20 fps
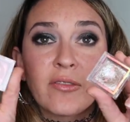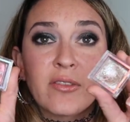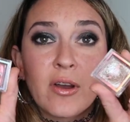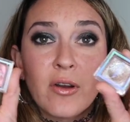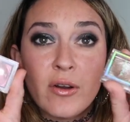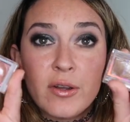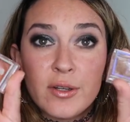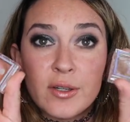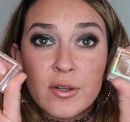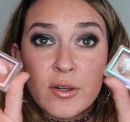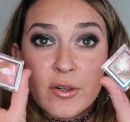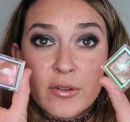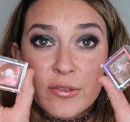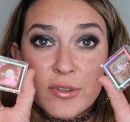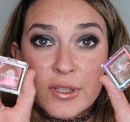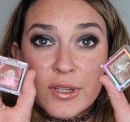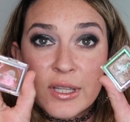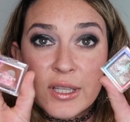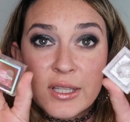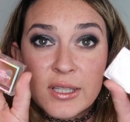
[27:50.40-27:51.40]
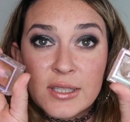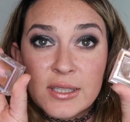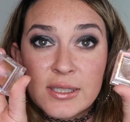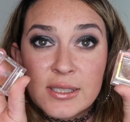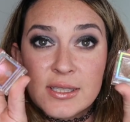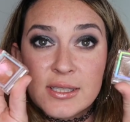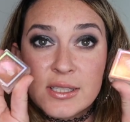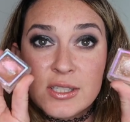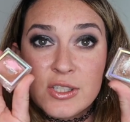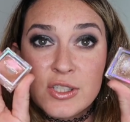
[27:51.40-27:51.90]
gone over
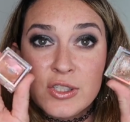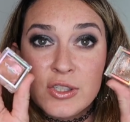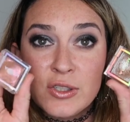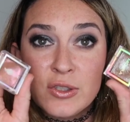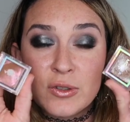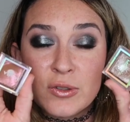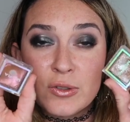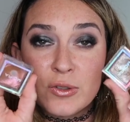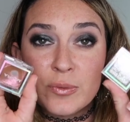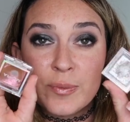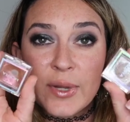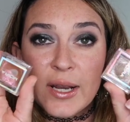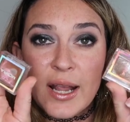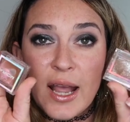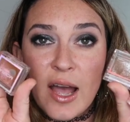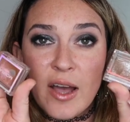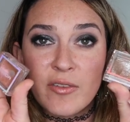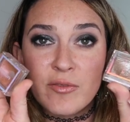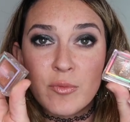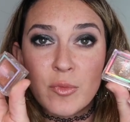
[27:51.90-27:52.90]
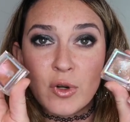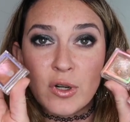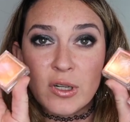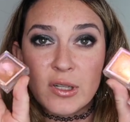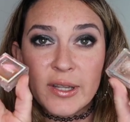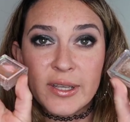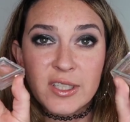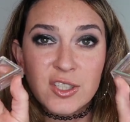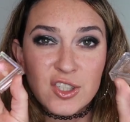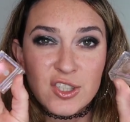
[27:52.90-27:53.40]
these too, but I have more
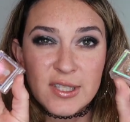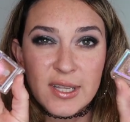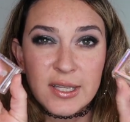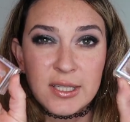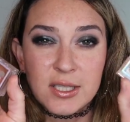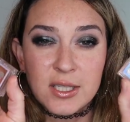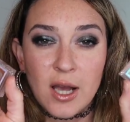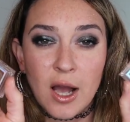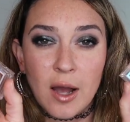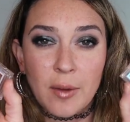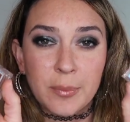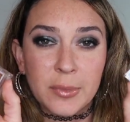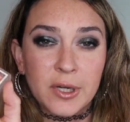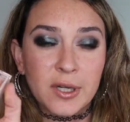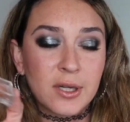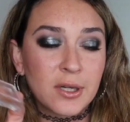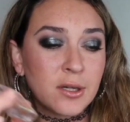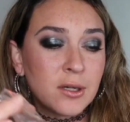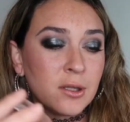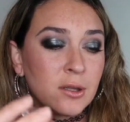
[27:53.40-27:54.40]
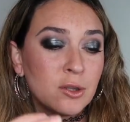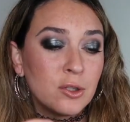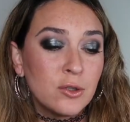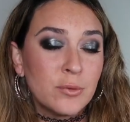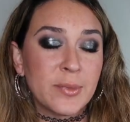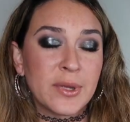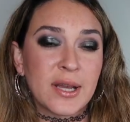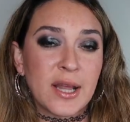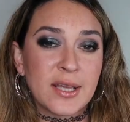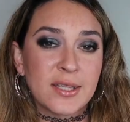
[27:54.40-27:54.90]
like just like topper
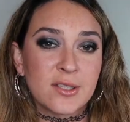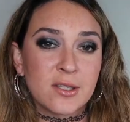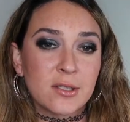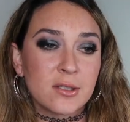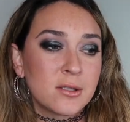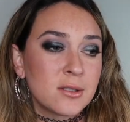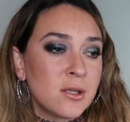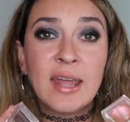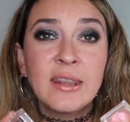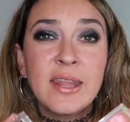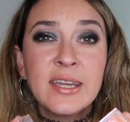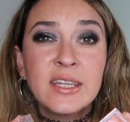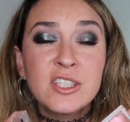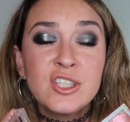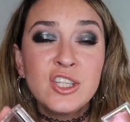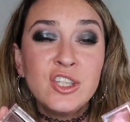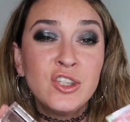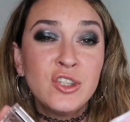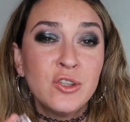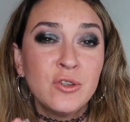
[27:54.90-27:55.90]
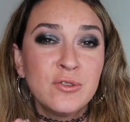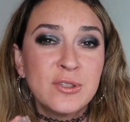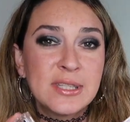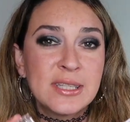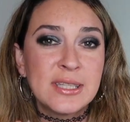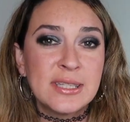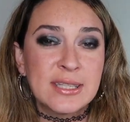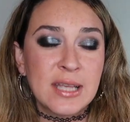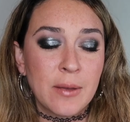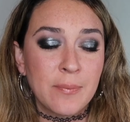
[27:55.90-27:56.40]
luminizers. I'd like to use
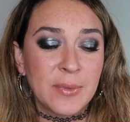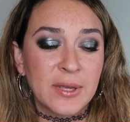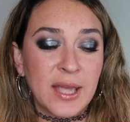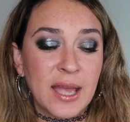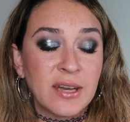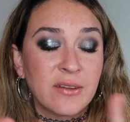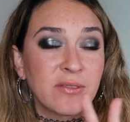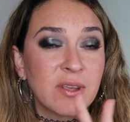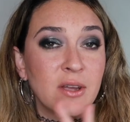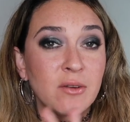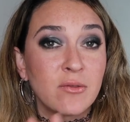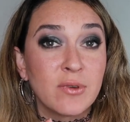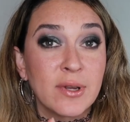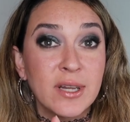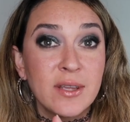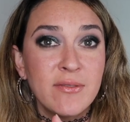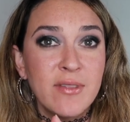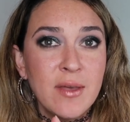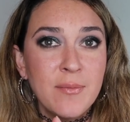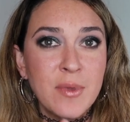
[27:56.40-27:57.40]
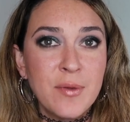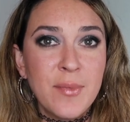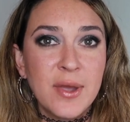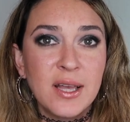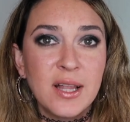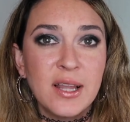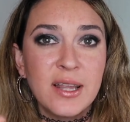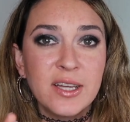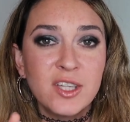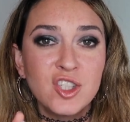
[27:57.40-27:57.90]
these up and kind of get rid of them in my
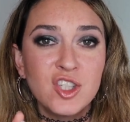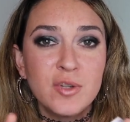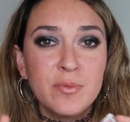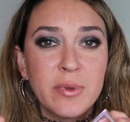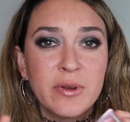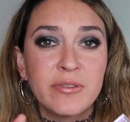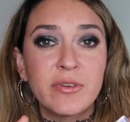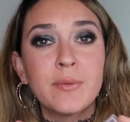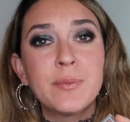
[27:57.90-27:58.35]
collection, but